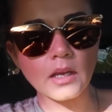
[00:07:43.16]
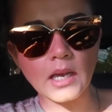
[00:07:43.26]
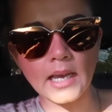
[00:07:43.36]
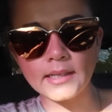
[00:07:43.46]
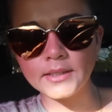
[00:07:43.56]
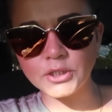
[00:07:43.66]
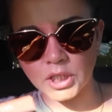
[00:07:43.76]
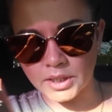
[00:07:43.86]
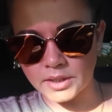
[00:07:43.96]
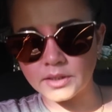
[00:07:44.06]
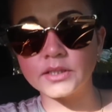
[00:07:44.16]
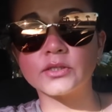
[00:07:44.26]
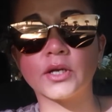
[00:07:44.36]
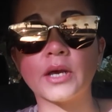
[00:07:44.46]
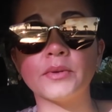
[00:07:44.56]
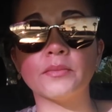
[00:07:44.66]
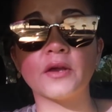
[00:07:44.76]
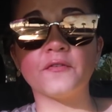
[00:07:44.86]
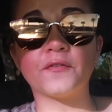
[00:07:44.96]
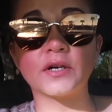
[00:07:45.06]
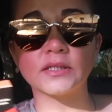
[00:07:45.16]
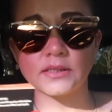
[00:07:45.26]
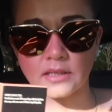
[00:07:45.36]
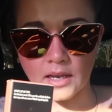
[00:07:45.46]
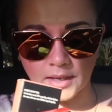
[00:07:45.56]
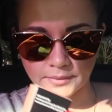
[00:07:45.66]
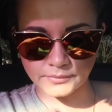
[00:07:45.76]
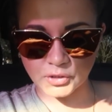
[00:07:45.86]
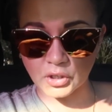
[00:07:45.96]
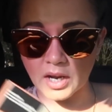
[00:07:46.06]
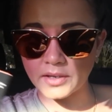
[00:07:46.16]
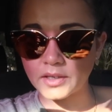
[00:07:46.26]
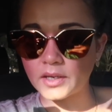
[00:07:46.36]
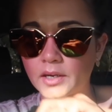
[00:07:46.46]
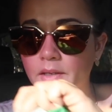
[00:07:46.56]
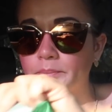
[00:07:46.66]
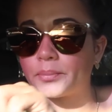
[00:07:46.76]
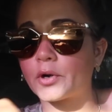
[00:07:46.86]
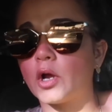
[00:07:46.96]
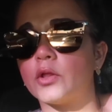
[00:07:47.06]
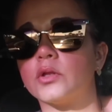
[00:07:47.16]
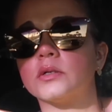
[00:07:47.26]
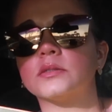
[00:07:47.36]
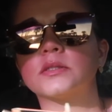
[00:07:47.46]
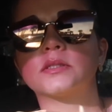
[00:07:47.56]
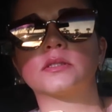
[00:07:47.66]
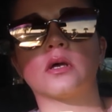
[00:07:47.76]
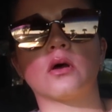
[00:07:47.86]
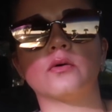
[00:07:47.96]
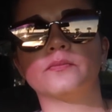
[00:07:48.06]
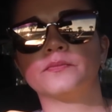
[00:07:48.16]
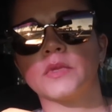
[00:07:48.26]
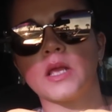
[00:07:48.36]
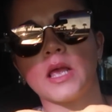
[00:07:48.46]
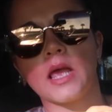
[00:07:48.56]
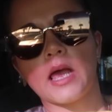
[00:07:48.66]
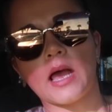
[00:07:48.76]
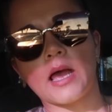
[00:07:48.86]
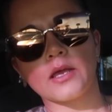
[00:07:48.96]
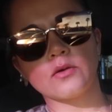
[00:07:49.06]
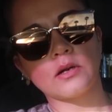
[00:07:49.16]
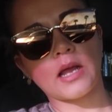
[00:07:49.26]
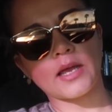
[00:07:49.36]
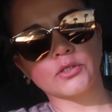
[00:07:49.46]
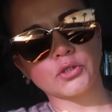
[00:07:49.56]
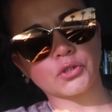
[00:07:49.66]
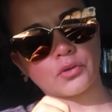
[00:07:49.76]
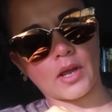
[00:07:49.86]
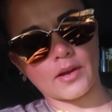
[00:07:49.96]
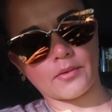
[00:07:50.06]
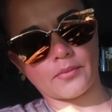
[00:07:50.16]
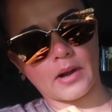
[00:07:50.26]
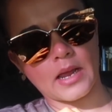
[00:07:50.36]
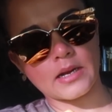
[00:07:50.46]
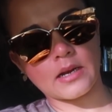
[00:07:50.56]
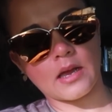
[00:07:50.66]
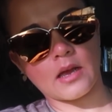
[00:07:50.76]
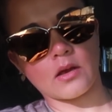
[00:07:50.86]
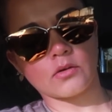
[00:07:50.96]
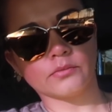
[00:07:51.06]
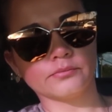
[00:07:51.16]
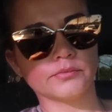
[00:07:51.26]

Kylie Jenner. It's gonna be my first time trying her product, so I would like to try it right now.